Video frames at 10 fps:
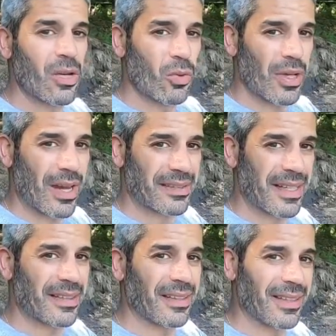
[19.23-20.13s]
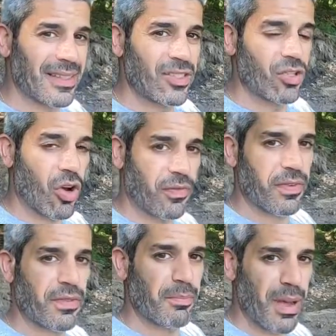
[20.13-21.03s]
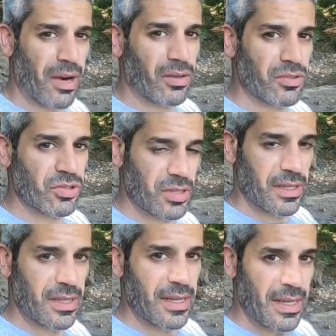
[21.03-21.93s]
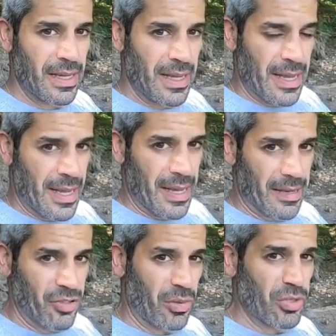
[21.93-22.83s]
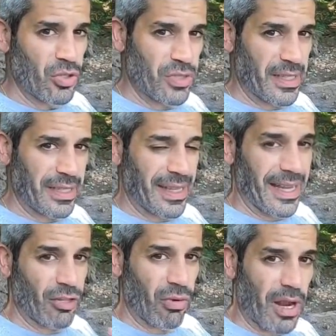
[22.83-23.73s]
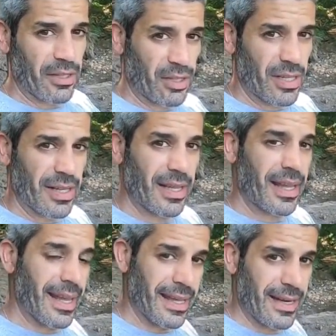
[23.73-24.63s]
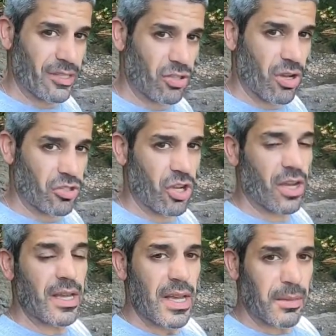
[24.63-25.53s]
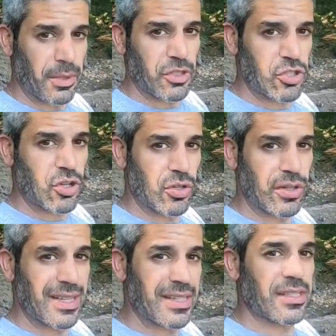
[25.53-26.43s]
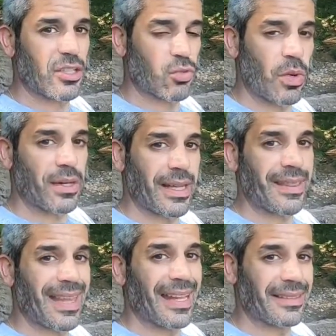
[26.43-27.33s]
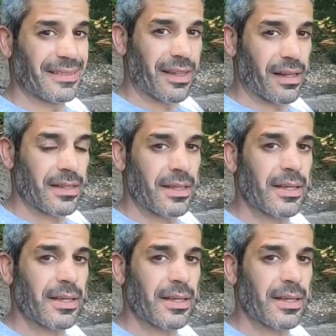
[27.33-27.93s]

we gotta take the lids off of the barrels. Uh, so I'm using a grinder and a sawzall. I'm gonna show you the easiest way to get that done.